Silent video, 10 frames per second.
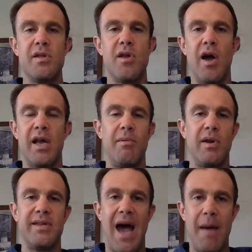talking about
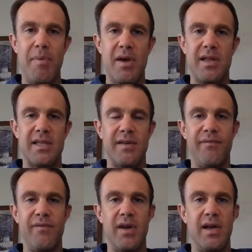a topic that's
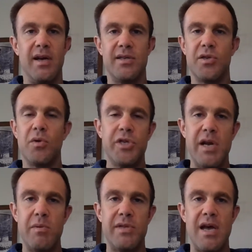
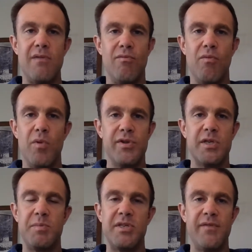associated with a
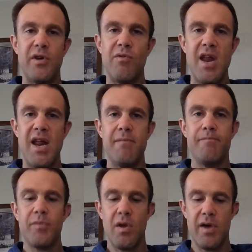specific reading.
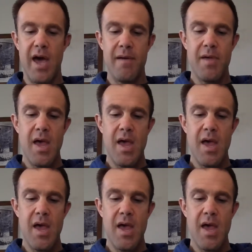Okay.